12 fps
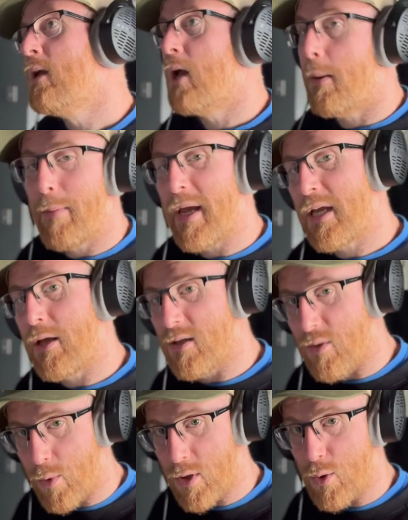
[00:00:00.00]
and make use
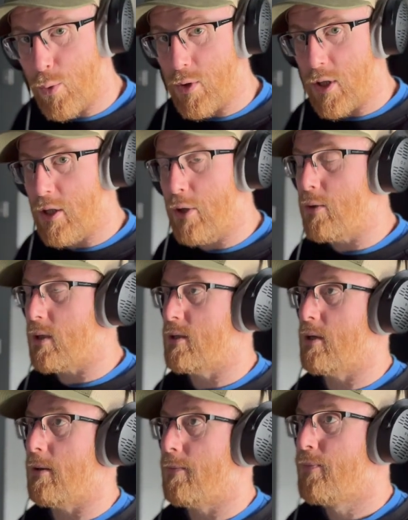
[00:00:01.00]
of what's called
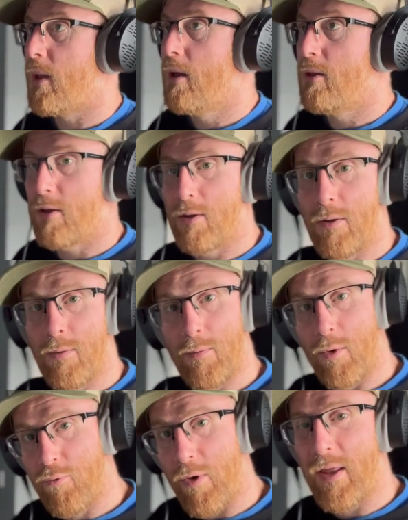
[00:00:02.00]
unison. The
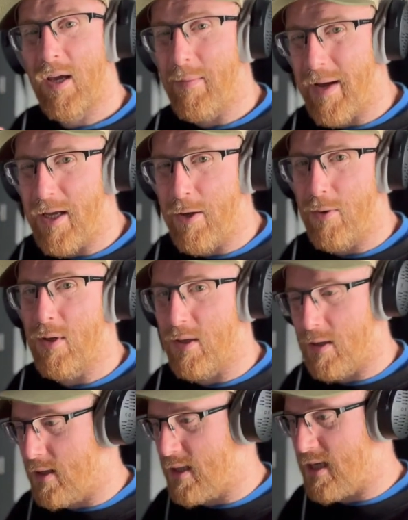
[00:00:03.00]
great thing about
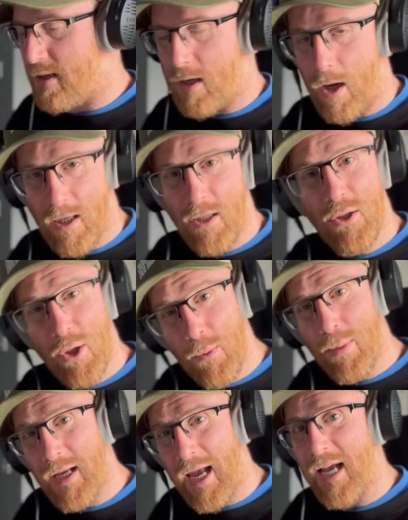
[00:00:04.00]
unison is it kind of
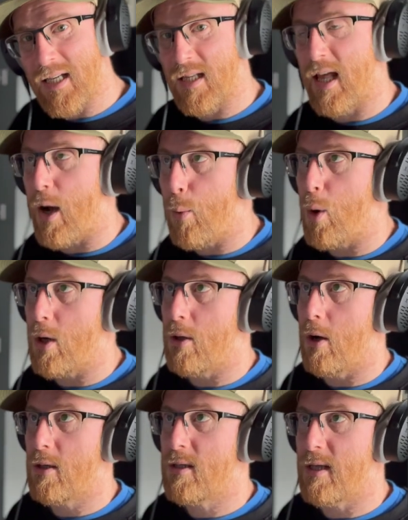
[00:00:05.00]
duplicates that one
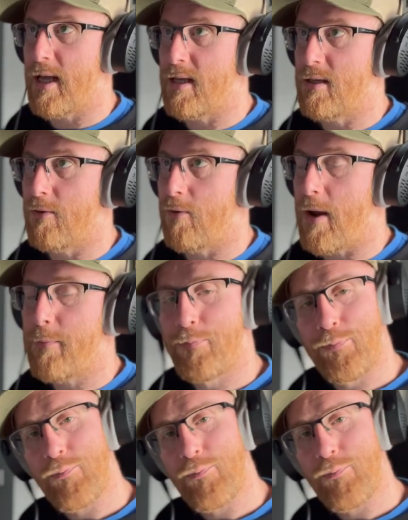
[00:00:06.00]
oscillator, right?